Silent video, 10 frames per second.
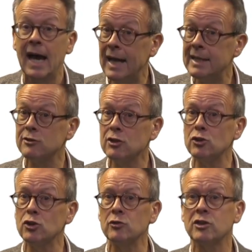and as
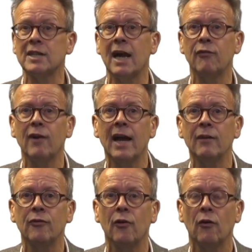such on the shelf
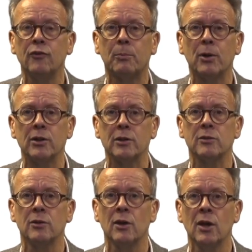life of the
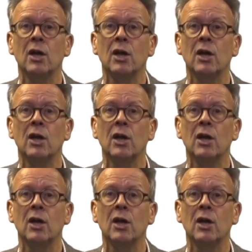product,